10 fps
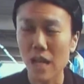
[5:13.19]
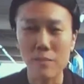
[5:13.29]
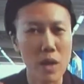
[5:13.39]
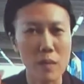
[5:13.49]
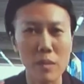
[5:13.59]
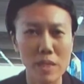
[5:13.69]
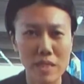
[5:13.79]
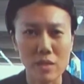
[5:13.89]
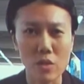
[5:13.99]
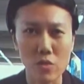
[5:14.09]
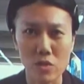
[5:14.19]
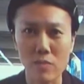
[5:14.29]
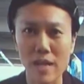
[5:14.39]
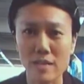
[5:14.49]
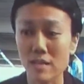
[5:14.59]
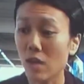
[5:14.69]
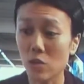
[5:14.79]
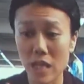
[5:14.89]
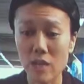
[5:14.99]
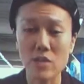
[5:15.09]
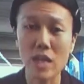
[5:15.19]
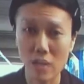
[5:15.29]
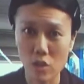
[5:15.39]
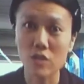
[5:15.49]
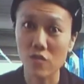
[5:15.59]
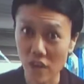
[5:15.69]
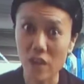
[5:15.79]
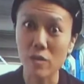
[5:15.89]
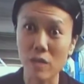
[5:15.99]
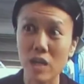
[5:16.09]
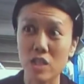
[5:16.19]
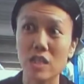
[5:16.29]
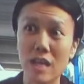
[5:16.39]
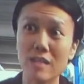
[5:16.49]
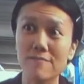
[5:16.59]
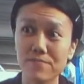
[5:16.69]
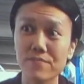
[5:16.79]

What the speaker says: and probably their own spice. On the outside it looks very much like,